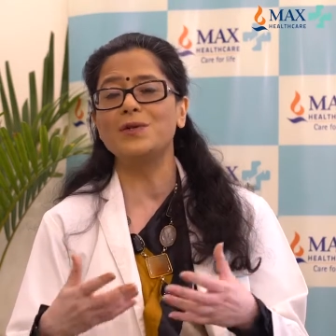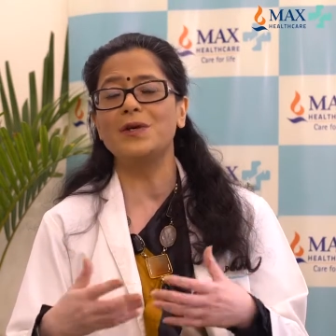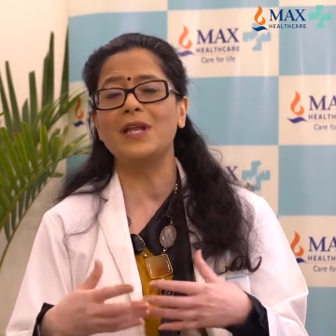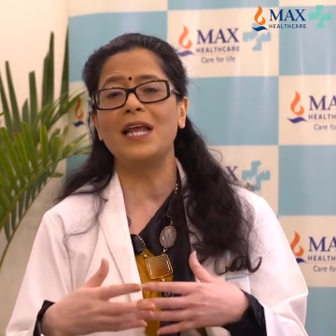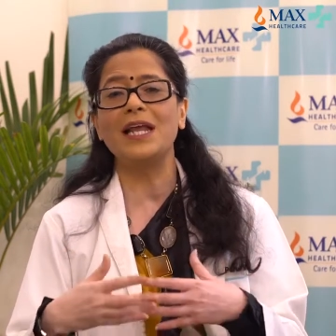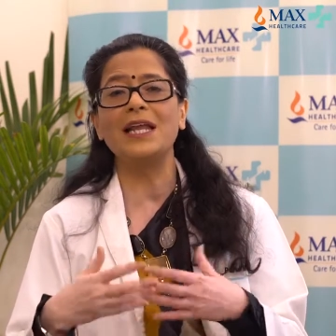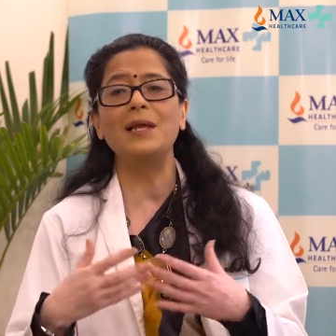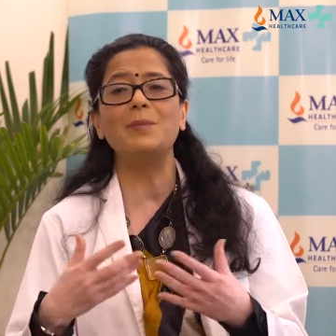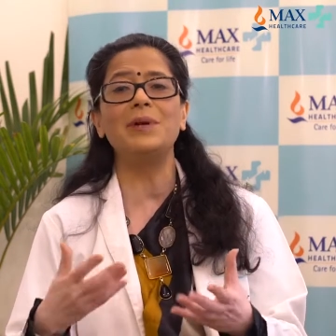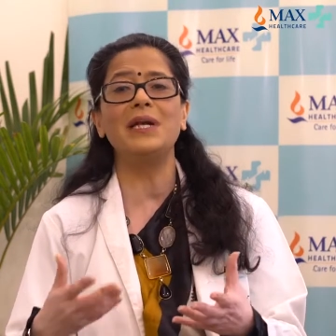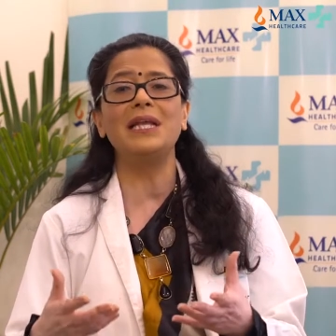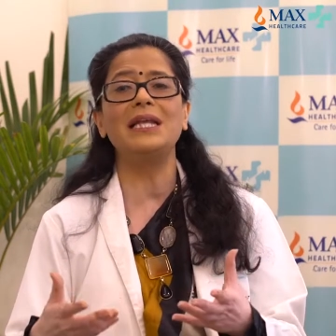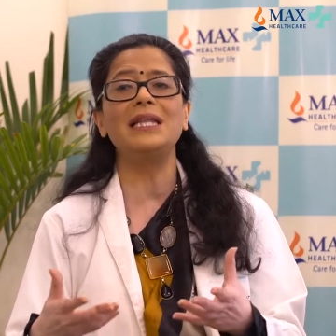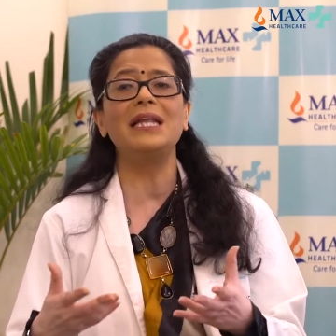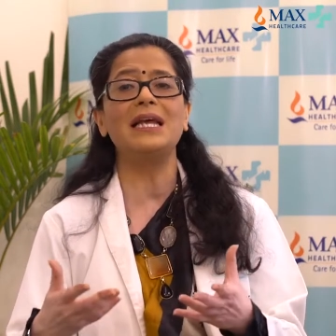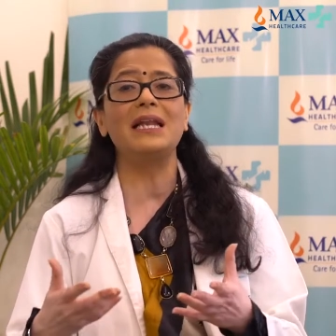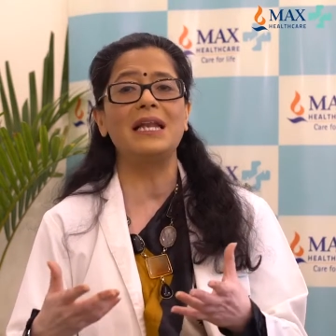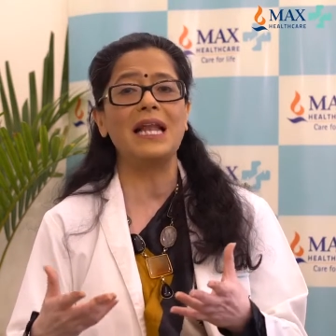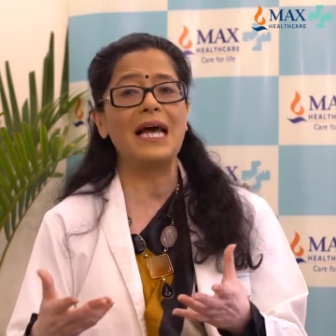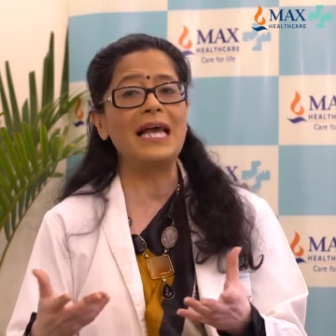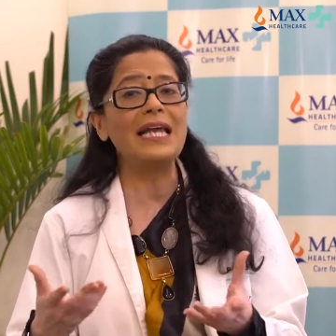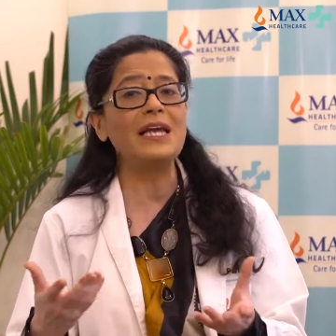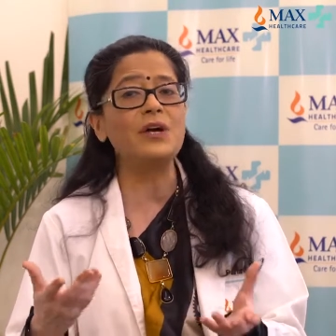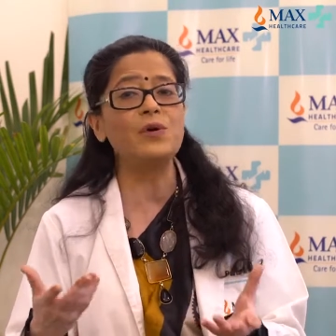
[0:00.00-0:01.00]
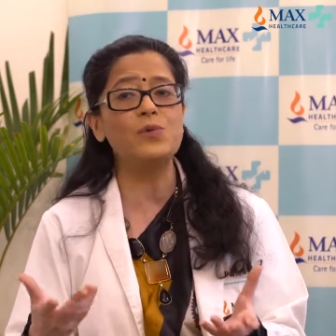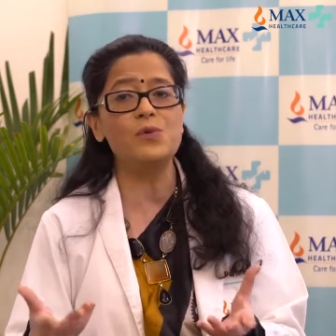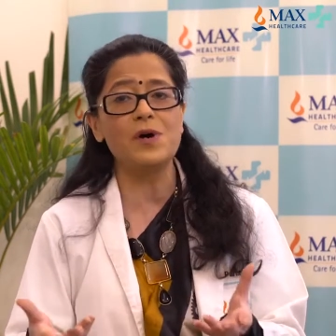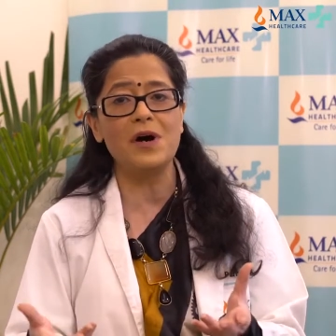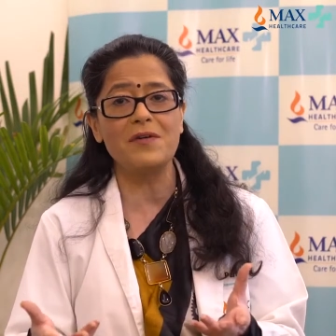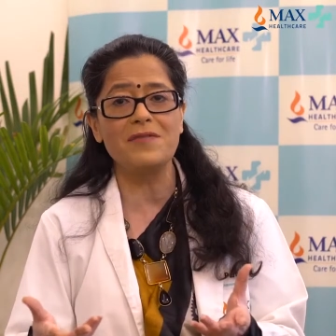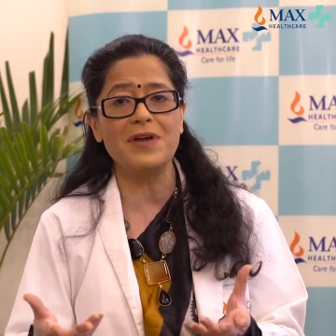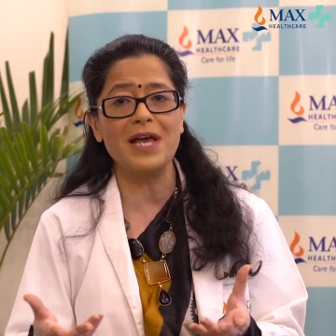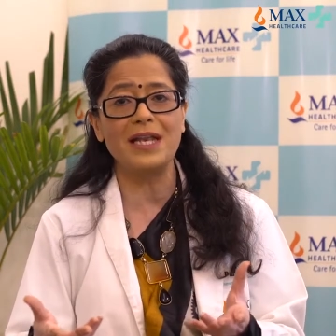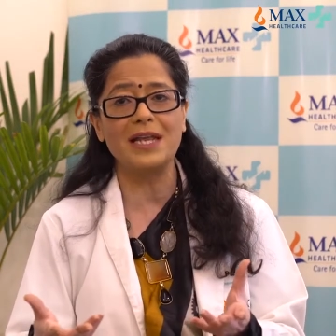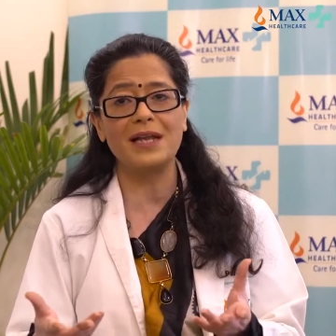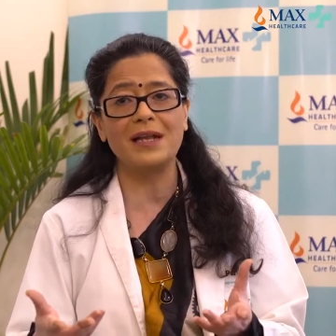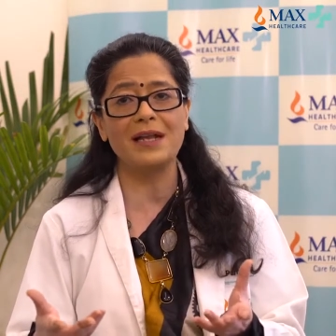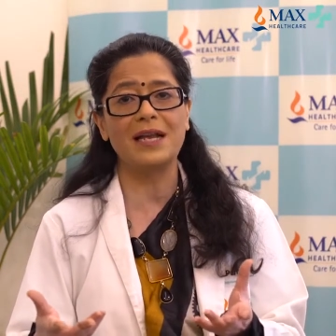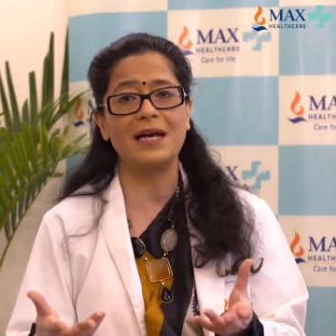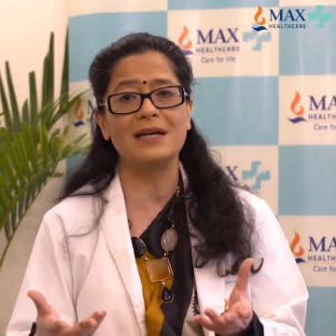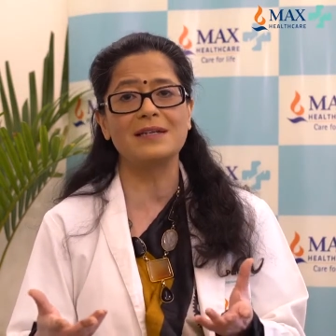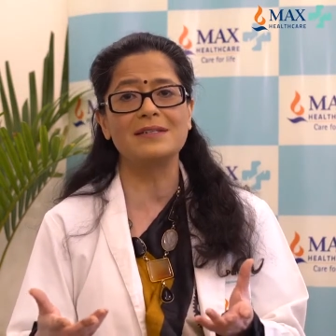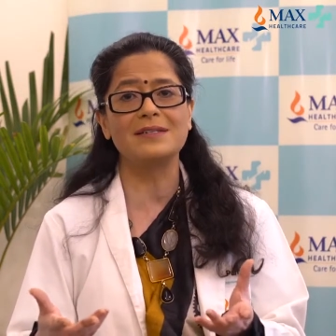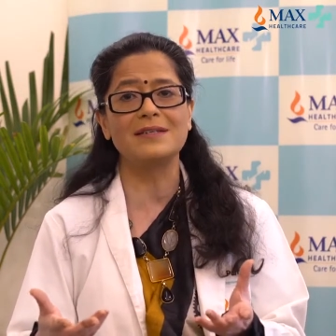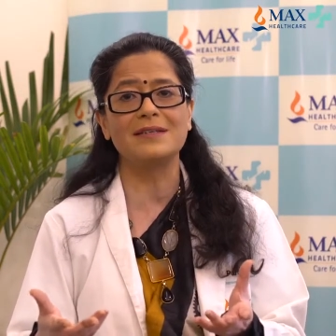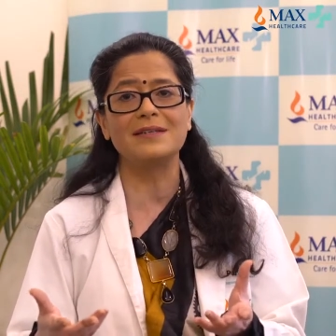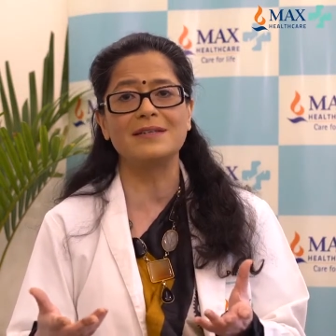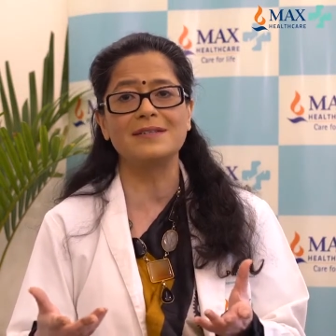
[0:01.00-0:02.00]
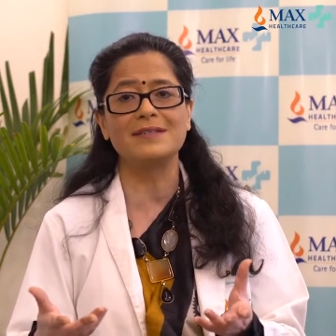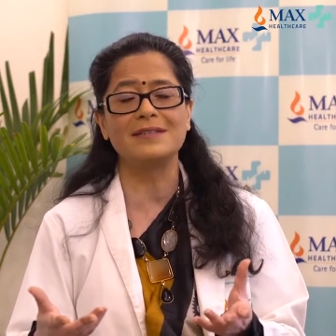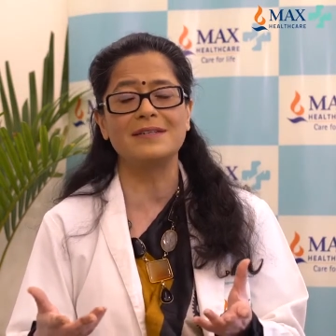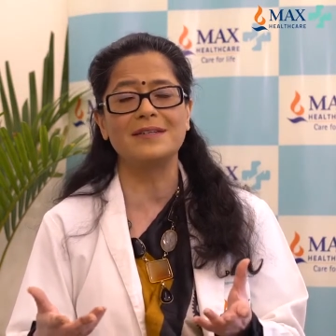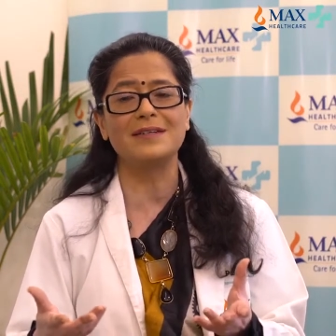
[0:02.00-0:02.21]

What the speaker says: or anybody they like who are wearing glasses.